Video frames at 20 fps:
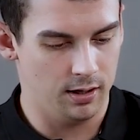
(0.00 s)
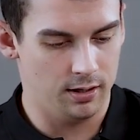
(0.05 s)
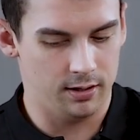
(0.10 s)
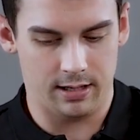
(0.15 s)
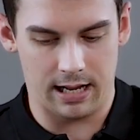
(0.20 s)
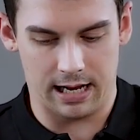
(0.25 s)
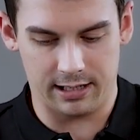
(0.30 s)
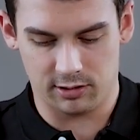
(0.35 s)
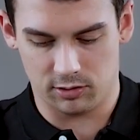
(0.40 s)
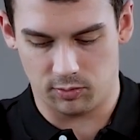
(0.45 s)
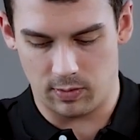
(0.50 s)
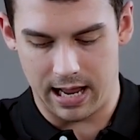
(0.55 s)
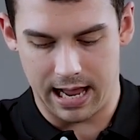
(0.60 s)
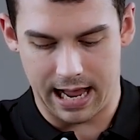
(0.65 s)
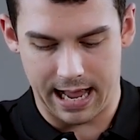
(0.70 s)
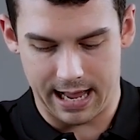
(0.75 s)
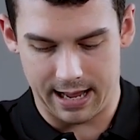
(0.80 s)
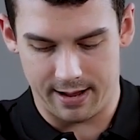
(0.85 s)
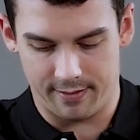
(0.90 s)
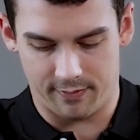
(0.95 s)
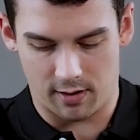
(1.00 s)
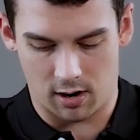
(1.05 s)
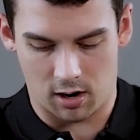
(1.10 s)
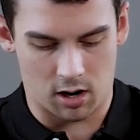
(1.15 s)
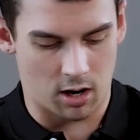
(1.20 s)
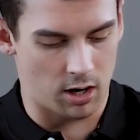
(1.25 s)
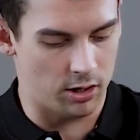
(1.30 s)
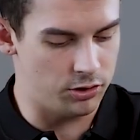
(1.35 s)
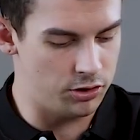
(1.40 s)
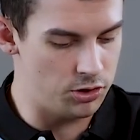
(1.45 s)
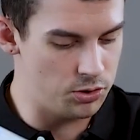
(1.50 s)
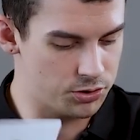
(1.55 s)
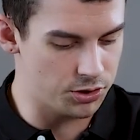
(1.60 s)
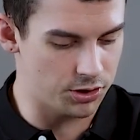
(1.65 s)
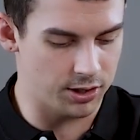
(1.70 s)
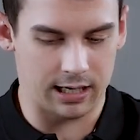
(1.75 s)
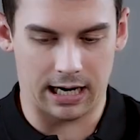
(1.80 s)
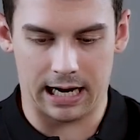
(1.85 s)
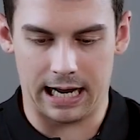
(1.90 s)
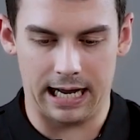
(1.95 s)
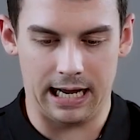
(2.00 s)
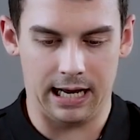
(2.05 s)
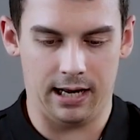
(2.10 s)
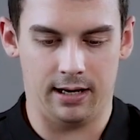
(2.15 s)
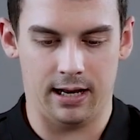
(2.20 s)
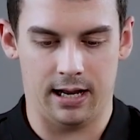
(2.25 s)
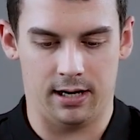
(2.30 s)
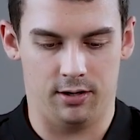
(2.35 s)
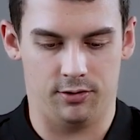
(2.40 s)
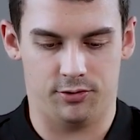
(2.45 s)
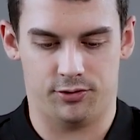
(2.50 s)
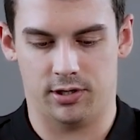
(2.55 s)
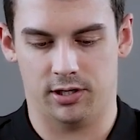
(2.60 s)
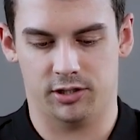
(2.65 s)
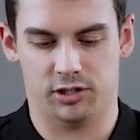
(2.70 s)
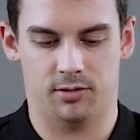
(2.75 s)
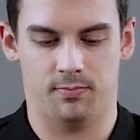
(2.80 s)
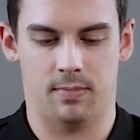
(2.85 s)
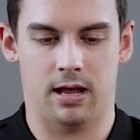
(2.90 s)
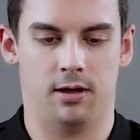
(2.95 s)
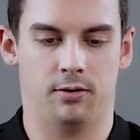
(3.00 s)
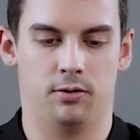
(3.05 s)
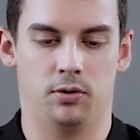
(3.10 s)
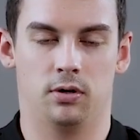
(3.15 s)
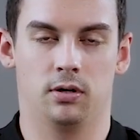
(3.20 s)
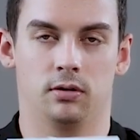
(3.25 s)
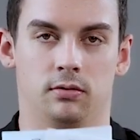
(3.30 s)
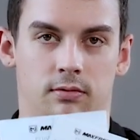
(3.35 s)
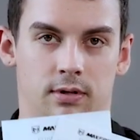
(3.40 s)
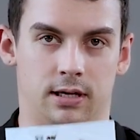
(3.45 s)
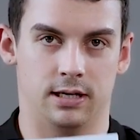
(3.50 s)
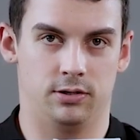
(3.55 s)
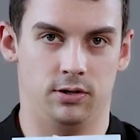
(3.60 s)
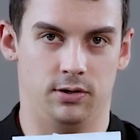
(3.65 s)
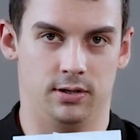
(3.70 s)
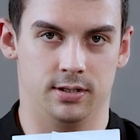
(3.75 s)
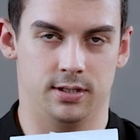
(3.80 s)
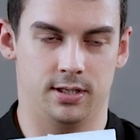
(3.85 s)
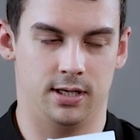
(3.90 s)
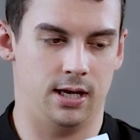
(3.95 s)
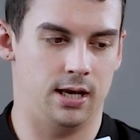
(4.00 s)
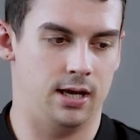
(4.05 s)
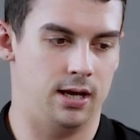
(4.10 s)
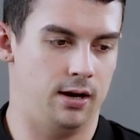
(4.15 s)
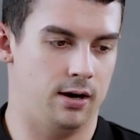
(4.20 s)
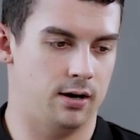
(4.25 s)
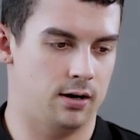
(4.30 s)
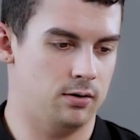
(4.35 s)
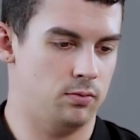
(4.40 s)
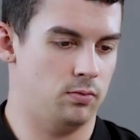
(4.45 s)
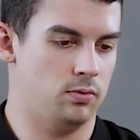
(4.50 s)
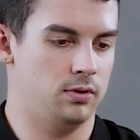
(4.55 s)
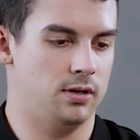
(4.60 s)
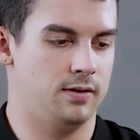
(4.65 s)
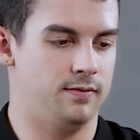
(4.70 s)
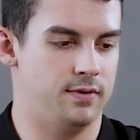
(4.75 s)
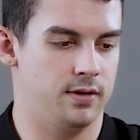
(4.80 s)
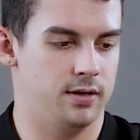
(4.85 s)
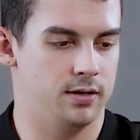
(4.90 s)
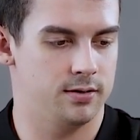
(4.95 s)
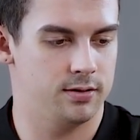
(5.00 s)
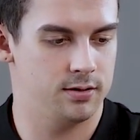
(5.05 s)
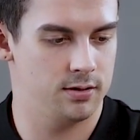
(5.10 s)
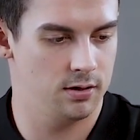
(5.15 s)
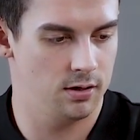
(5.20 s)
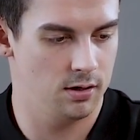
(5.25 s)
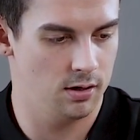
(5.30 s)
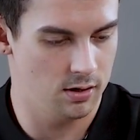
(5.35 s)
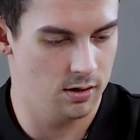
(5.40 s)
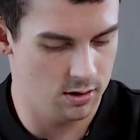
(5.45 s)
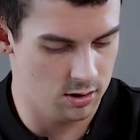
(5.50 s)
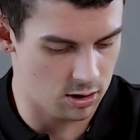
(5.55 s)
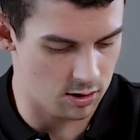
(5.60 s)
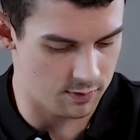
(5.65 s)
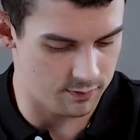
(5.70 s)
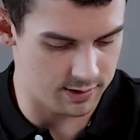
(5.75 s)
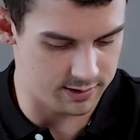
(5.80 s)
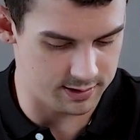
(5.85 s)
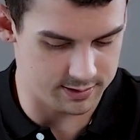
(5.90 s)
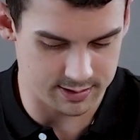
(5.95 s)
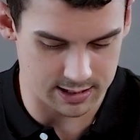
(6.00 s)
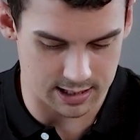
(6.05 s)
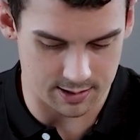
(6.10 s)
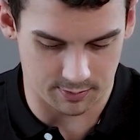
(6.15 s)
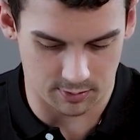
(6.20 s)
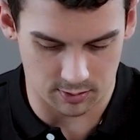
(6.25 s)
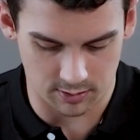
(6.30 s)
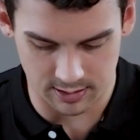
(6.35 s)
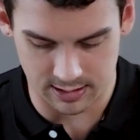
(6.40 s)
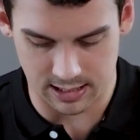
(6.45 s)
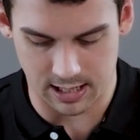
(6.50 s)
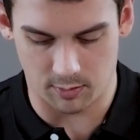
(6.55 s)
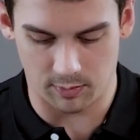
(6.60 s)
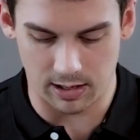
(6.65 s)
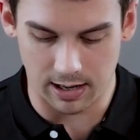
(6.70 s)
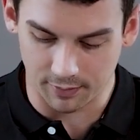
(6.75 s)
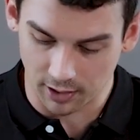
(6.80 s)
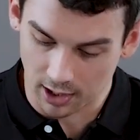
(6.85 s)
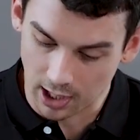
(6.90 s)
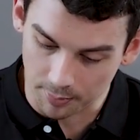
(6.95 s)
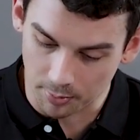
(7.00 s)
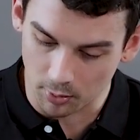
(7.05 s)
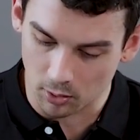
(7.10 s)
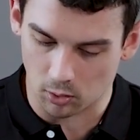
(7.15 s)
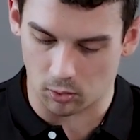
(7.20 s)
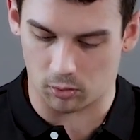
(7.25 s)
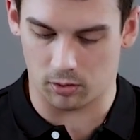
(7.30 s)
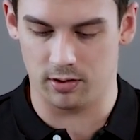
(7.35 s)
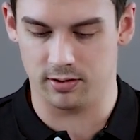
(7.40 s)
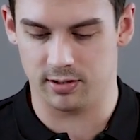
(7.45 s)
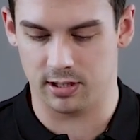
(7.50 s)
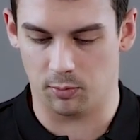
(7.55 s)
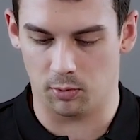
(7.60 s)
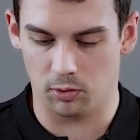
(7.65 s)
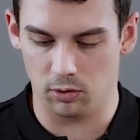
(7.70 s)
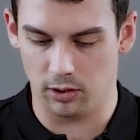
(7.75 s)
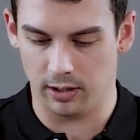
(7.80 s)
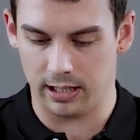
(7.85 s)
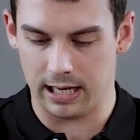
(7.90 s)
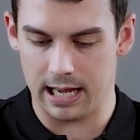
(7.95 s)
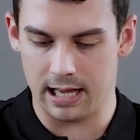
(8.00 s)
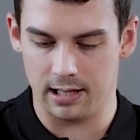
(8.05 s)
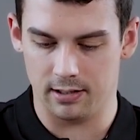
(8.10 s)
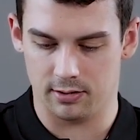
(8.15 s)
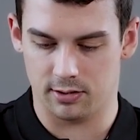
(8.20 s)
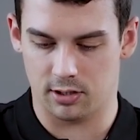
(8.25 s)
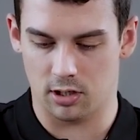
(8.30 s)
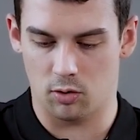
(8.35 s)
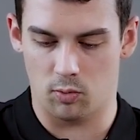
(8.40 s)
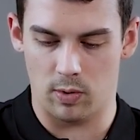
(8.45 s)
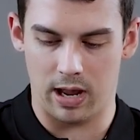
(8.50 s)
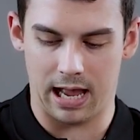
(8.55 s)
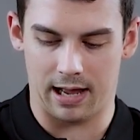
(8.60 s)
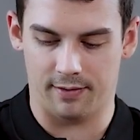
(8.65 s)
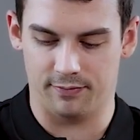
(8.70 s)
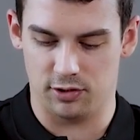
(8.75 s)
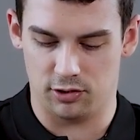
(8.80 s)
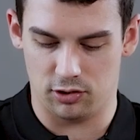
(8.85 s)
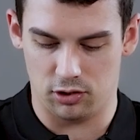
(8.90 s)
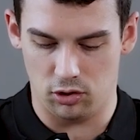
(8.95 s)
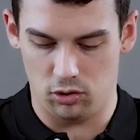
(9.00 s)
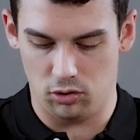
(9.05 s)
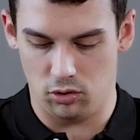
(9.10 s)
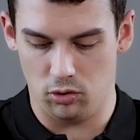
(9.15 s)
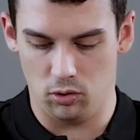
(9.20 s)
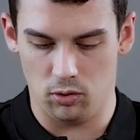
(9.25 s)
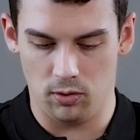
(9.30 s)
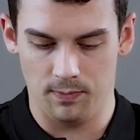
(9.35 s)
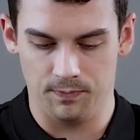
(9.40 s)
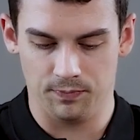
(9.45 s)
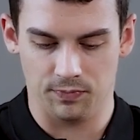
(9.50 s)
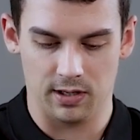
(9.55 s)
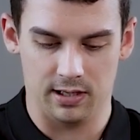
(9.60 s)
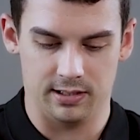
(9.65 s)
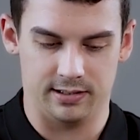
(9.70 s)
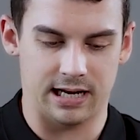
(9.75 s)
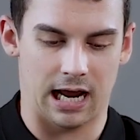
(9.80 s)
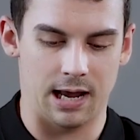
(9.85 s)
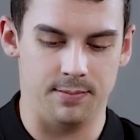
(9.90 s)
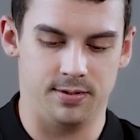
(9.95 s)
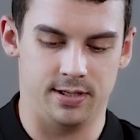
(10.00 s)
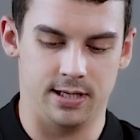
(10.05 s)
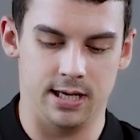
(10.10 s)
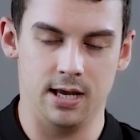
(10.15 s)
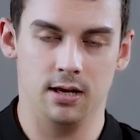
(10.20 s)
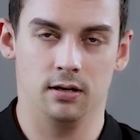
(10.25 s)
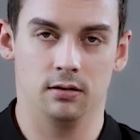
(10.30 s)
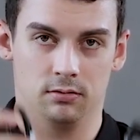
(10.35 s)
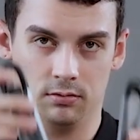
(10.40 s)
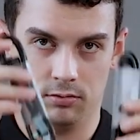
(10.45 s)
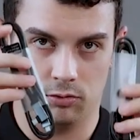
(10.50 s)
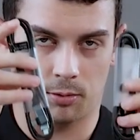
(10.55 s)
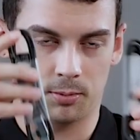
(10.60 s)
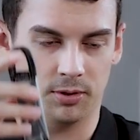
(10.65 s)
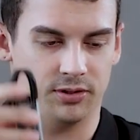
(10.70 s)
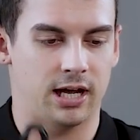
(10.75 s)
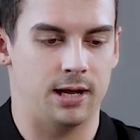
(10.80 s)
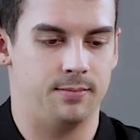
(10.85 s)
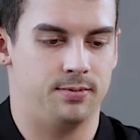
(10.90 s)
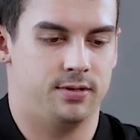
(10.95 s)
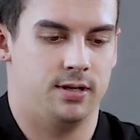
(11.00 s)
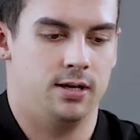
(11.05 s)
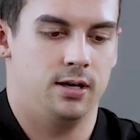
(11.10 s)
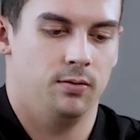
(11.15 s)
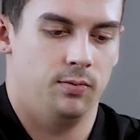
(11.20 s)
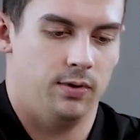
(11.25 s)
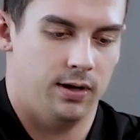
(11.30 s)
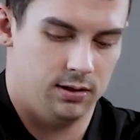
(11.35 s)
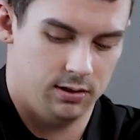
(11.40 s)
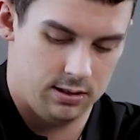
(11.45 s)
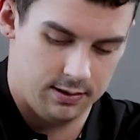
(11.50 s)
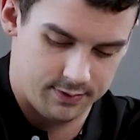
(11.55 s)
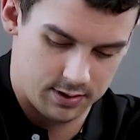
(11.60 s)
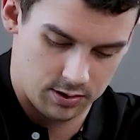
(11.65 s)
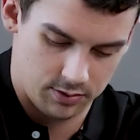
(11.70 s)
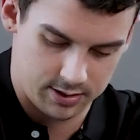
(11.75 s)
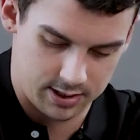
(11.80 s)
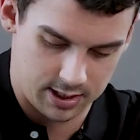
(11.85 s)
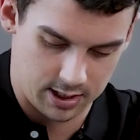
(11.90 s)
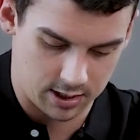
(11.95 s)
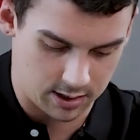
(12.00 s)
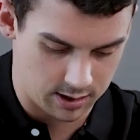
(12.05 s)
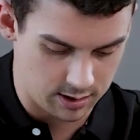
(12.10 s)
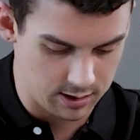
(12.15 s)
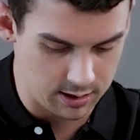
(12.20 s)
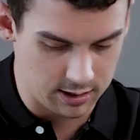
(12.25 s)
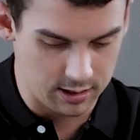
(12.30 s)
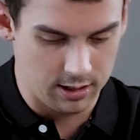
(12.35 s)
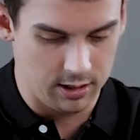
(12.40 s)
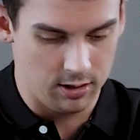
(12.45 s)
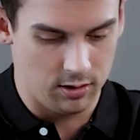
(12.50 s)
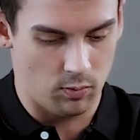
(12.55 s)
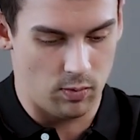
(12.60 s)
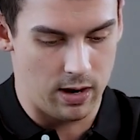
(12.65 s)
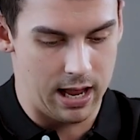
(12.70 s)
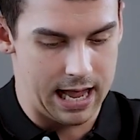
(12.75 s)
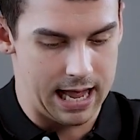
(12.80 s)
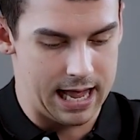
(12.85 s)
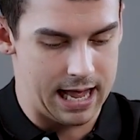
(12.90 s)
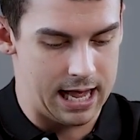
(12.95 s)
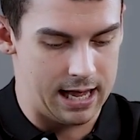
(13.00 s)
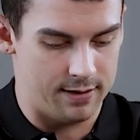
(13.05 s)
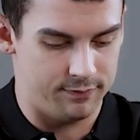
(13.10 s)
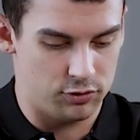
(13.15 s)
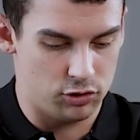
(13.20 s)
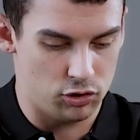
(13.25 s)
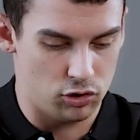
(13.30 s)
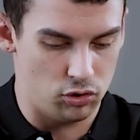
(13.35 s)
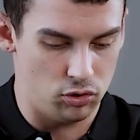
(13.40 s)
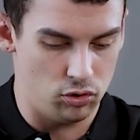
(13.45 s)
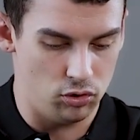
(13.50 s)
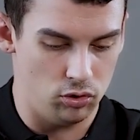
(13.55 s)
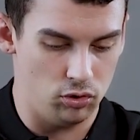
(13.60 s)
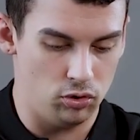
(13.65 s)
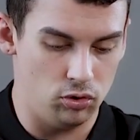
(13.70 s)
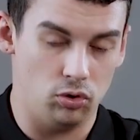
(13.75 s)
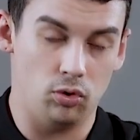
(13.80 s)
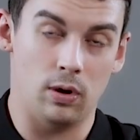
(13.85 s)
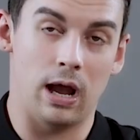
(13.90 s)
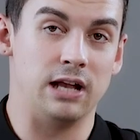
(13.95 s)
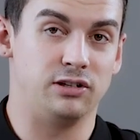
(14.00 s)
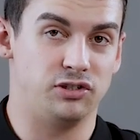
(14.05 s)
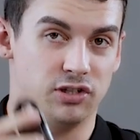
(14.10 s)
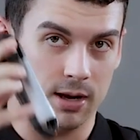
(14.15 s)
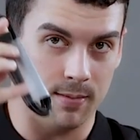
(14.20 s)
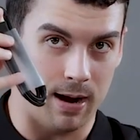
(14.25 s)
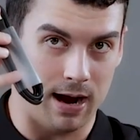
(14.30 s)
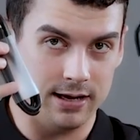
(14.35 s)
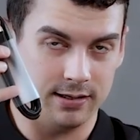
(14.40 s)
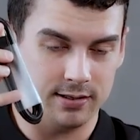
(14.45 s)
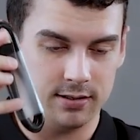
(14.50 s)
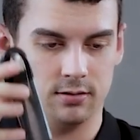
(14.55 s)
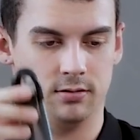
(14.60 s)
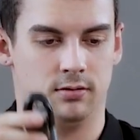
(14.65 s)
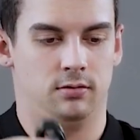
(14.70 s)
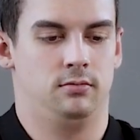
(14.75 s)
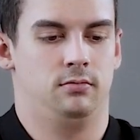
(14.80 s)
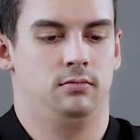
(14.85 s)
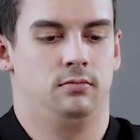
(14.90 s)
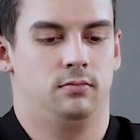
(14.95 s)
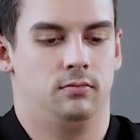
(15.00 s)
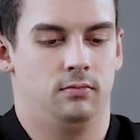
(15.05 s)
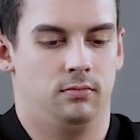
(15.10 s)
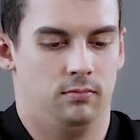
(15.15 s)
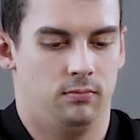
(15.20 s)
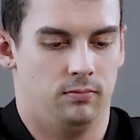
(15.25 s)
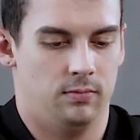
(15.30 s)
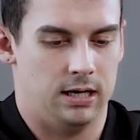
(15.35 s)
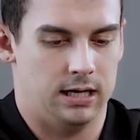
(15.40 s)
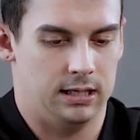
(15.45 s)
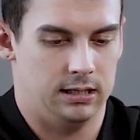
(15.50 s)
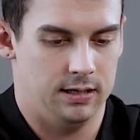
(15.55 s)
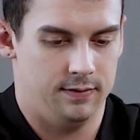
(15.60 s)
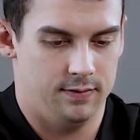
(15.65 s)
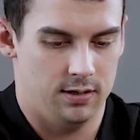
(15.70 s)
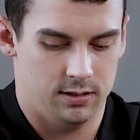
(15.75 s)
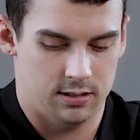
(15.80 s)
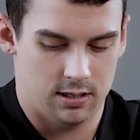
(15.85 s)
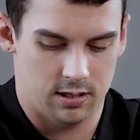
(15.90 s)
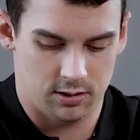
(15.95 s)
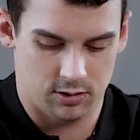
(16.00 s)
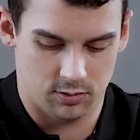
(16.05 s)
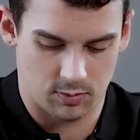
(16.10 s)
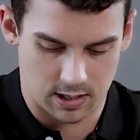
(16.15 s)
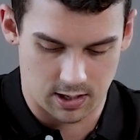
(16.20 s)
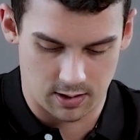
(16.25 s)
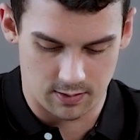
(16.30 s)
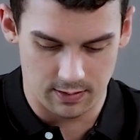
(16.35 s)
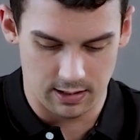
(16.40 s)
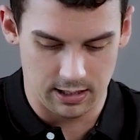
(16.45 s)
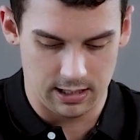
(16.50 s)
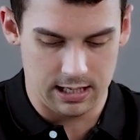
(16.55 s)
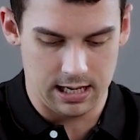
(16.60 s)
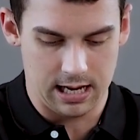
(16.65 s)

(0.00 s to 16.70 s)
Next we have our user guide and instruction manual. As you can see here, we'll leave this over on the table. And then we have a couple cords that we'll look at. So we have two TypeC, normal Type-C. We can leave those here. We have two HDMIs. We can leave these here as well.